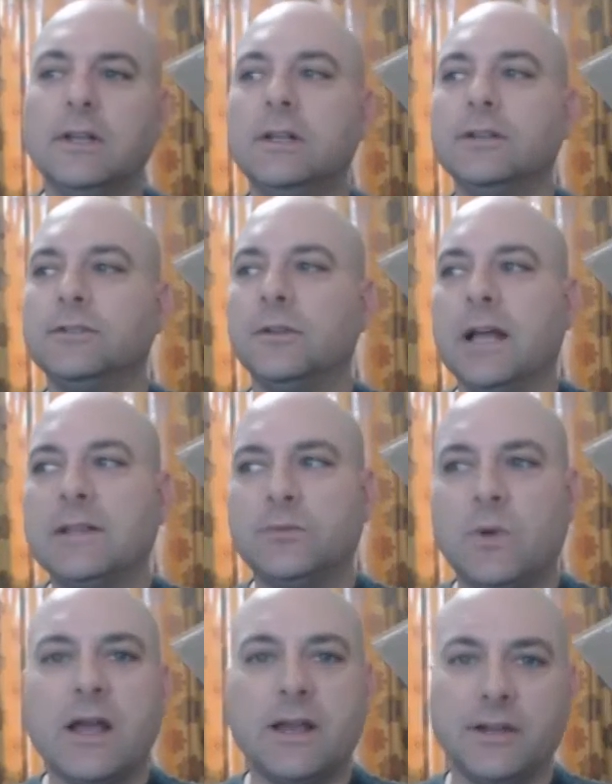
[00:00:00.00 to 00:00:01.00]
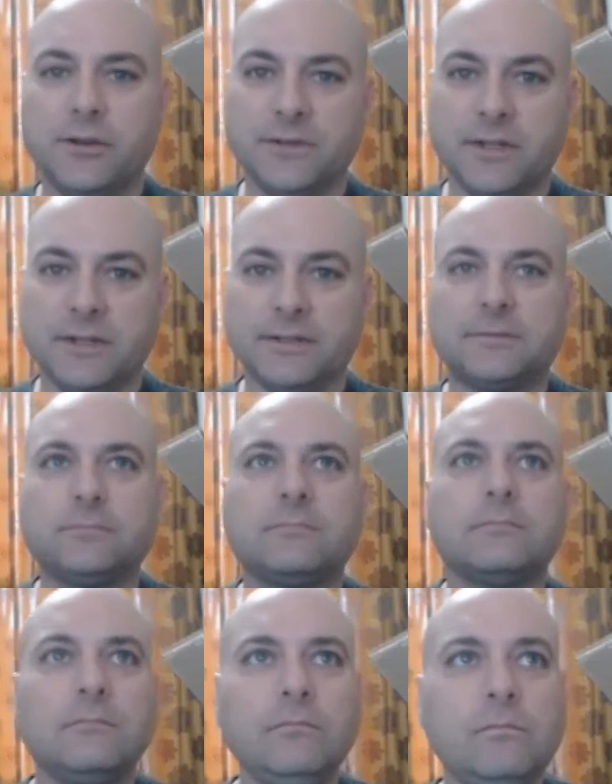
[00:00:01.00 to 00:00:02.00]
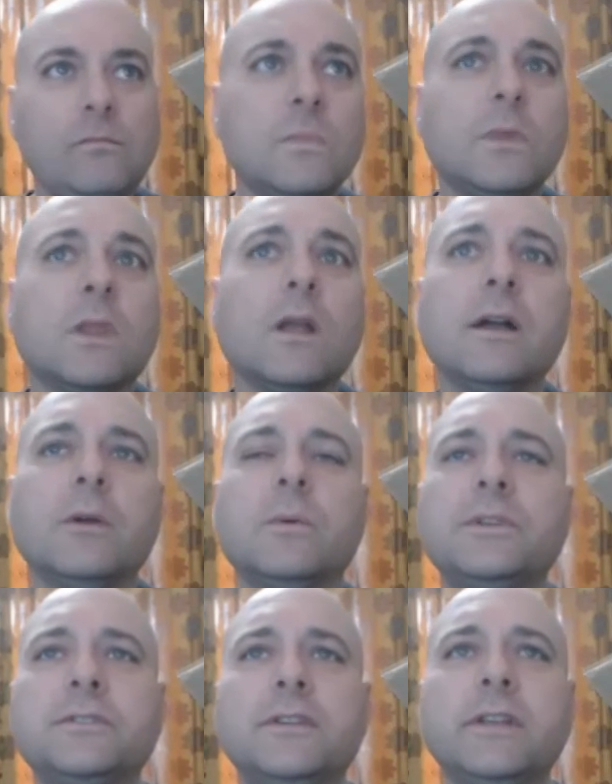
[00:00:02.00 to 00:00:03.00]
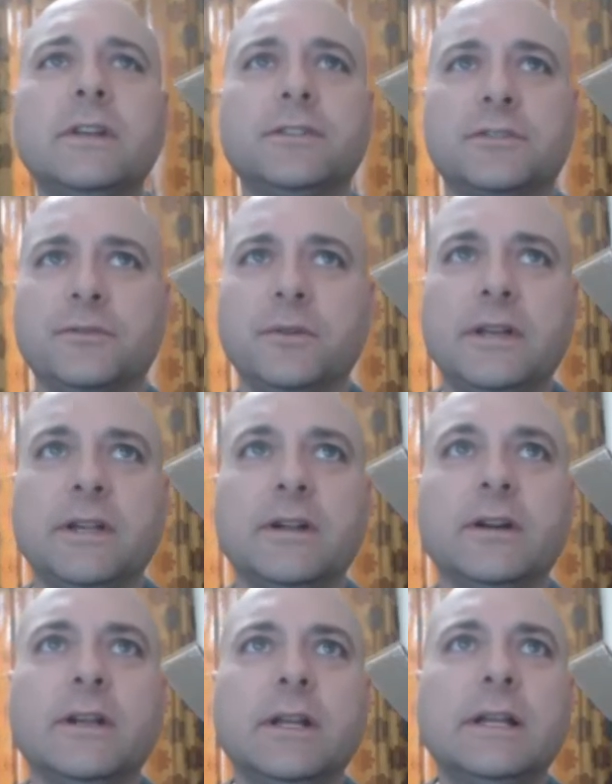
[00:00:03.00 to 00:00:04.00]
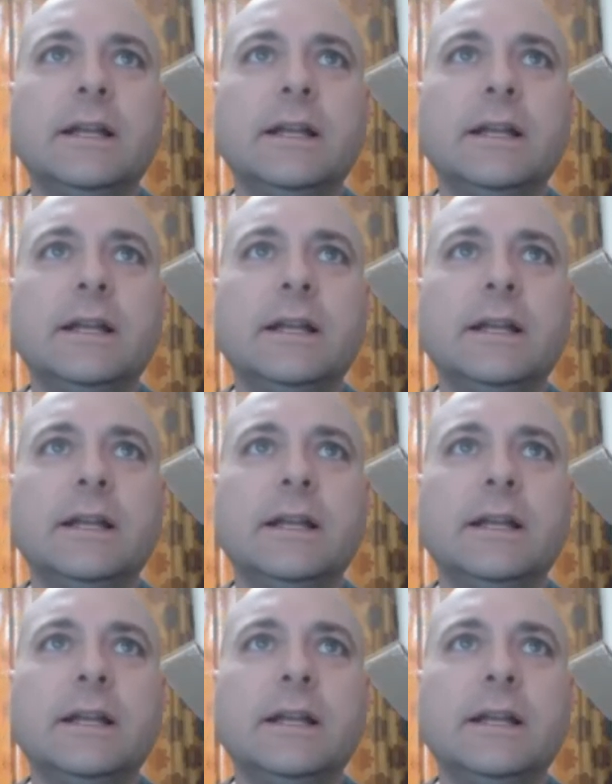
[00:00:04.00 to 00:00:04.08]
So that's why I use this. Alright, what you're seeing on the screen here